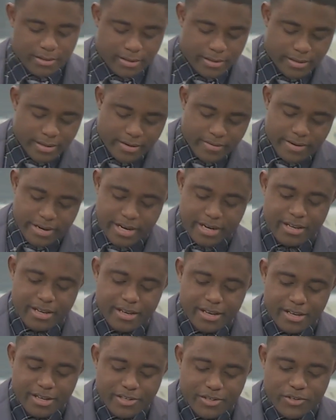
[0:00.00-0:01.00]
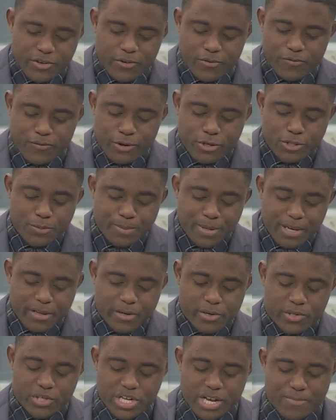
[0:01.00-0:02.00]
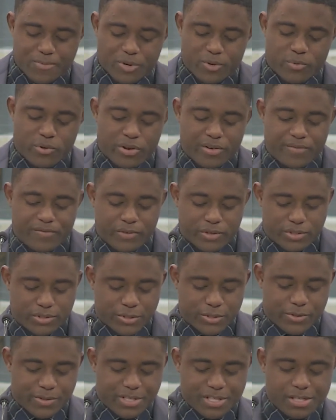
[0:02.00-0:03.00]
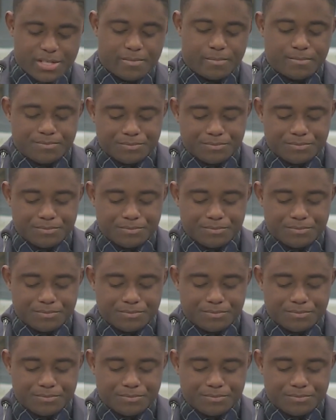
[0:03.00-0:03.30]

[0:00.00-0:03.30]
Alrighty. So 1 Peter chapter 1, verse 13.